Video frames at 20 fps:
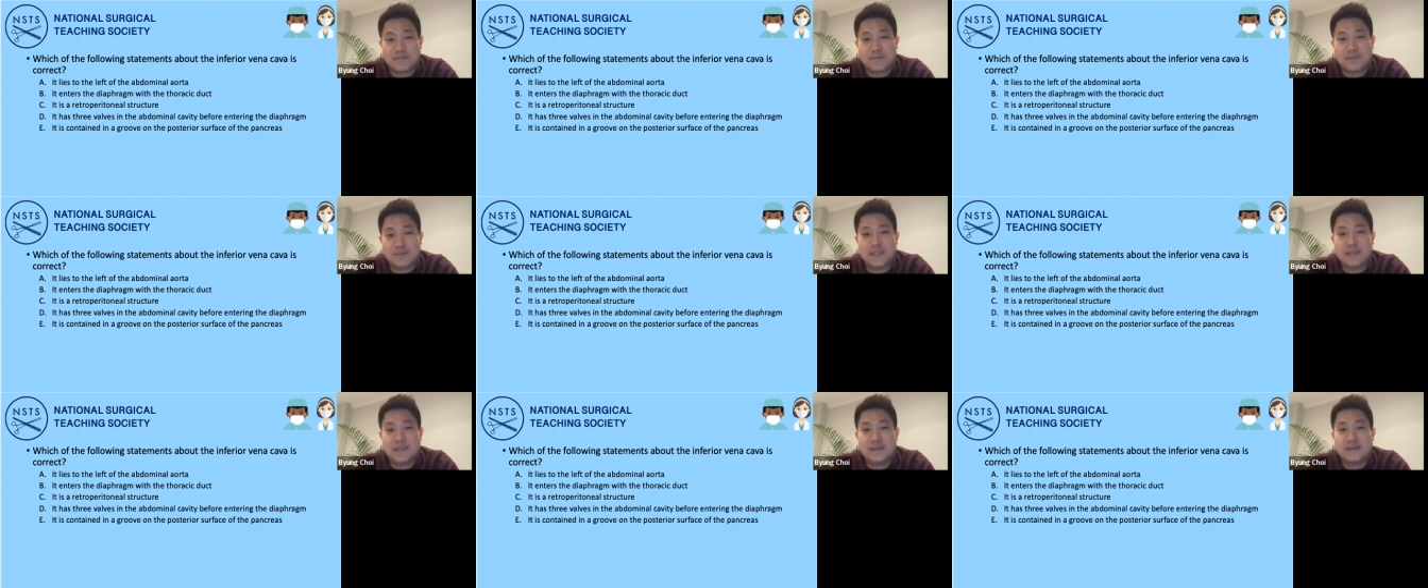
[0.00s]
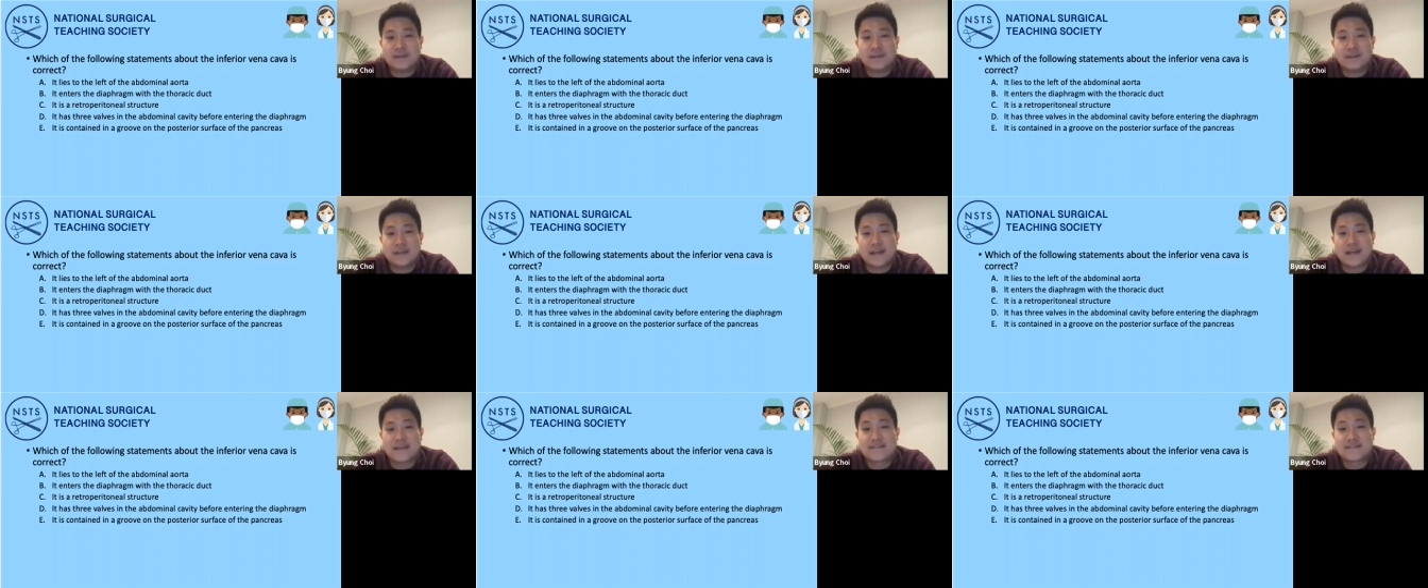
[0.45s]
B,
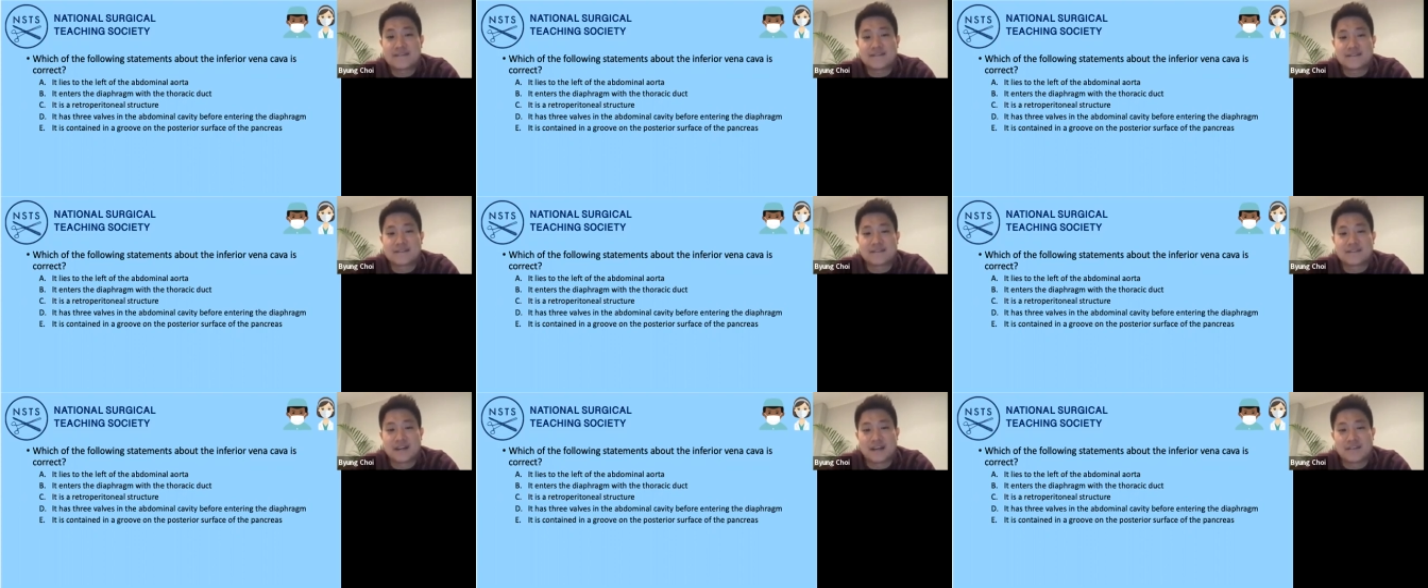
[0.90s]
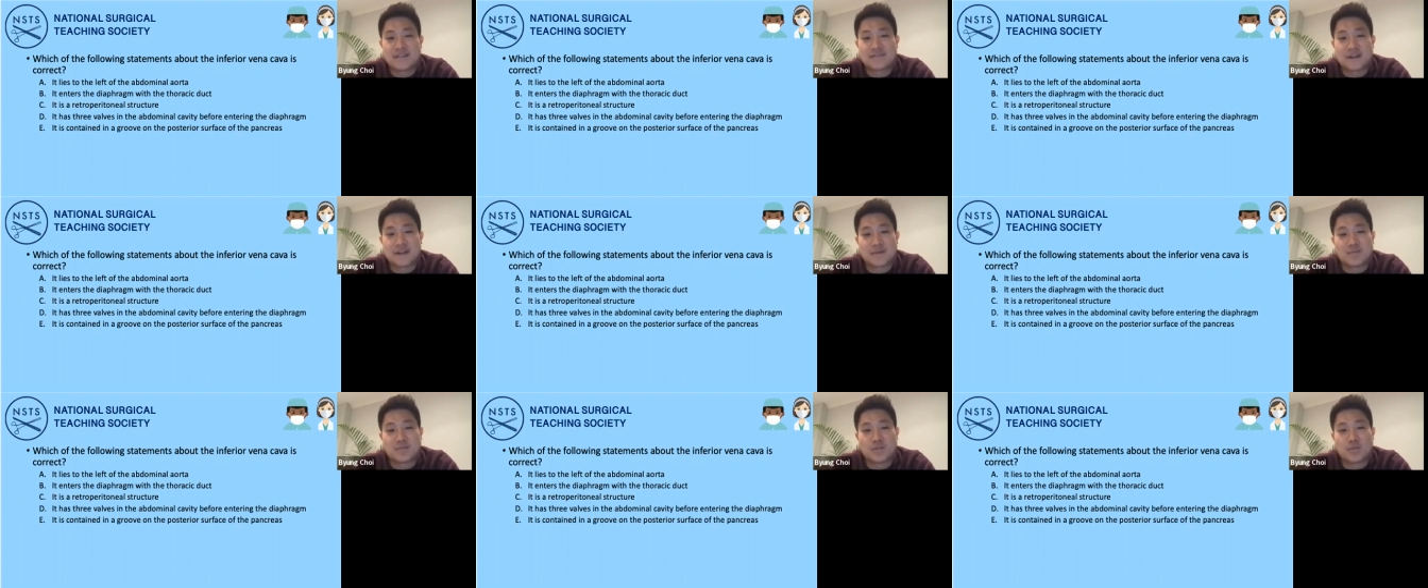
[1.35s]
it enters the
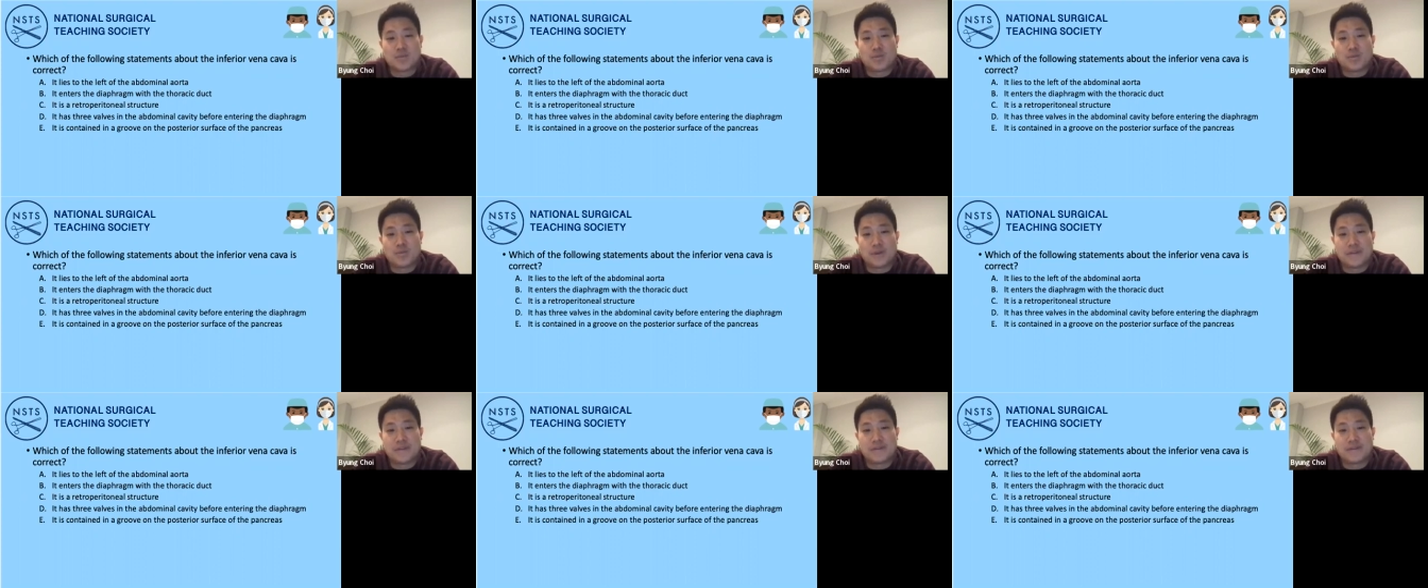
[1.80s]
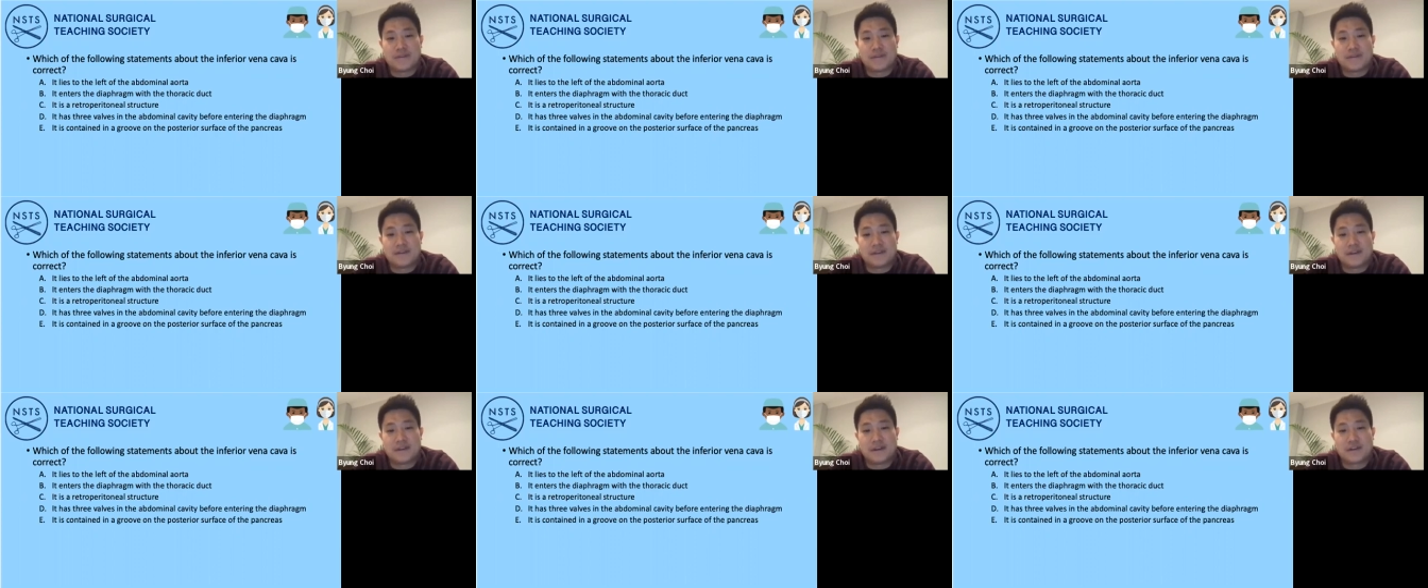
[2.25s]
diaphragm with
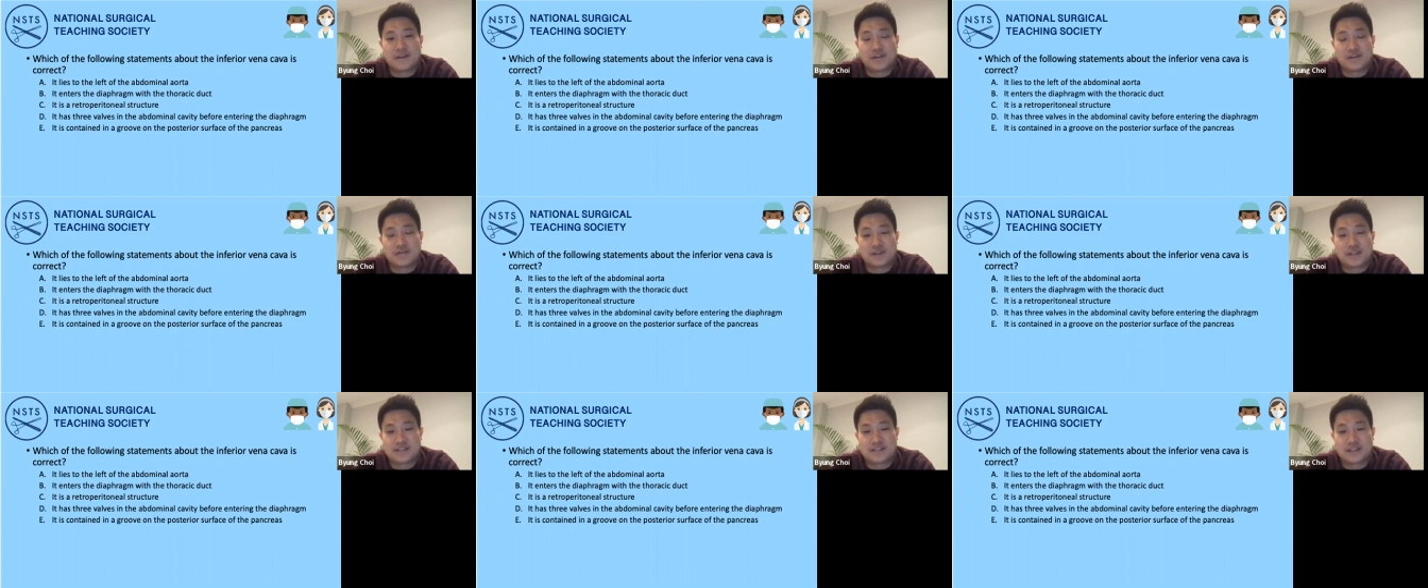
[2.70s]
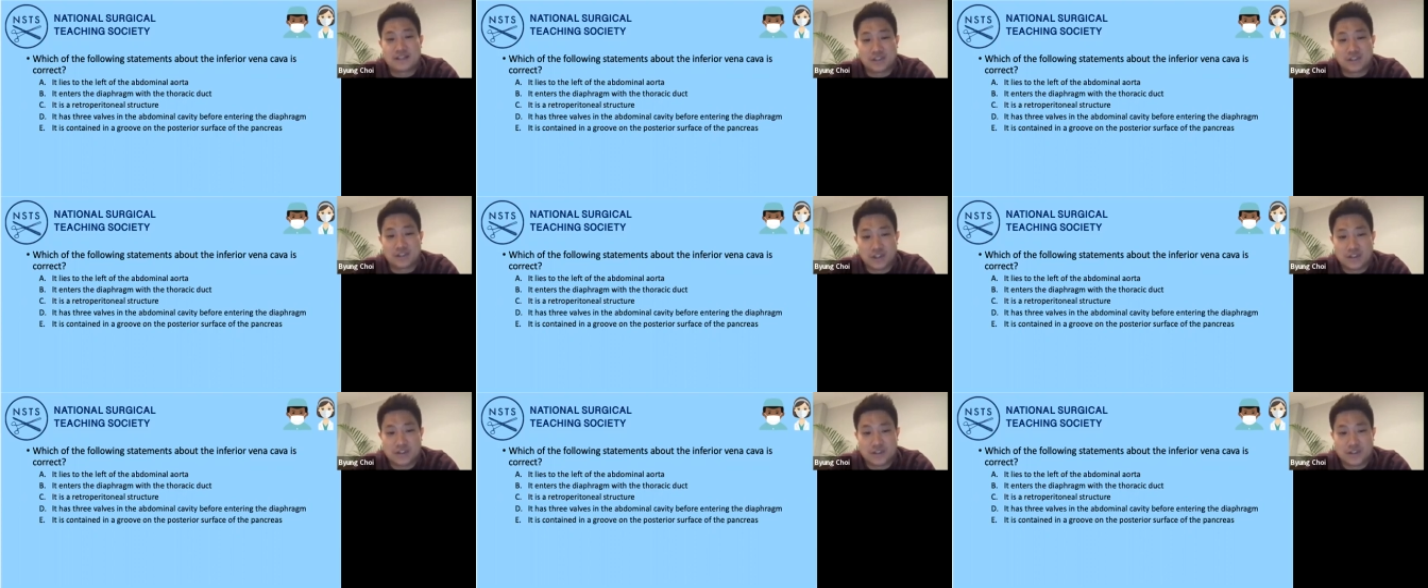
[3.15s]
the thoracic
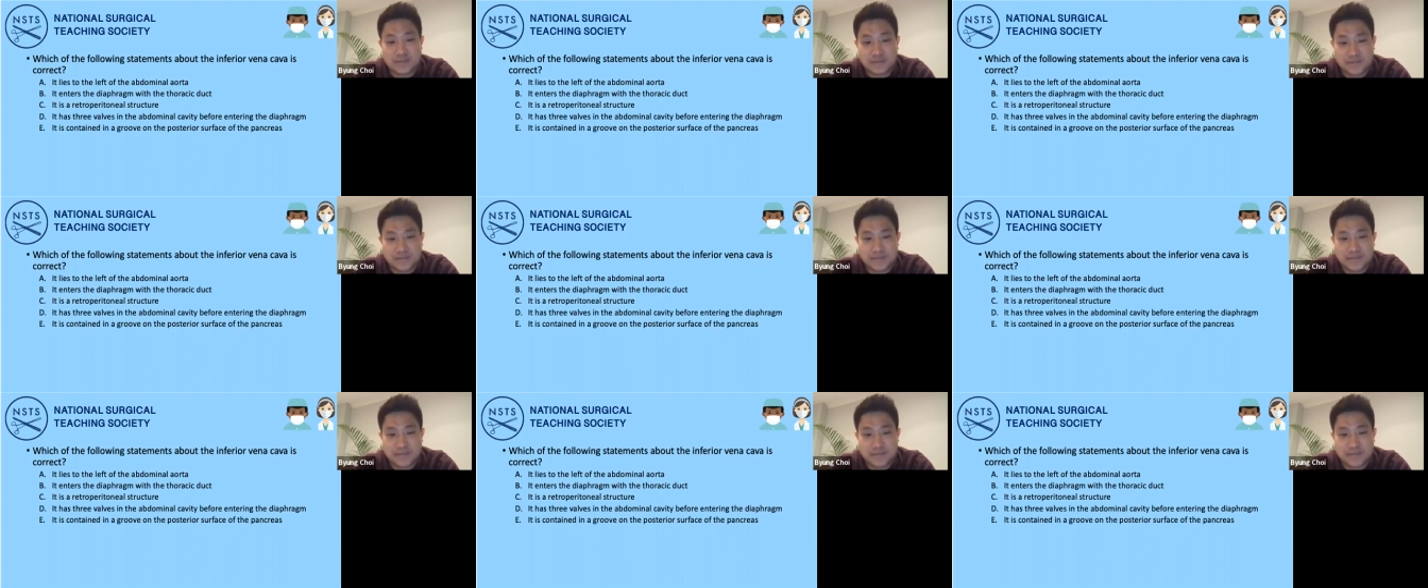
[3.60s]
duct.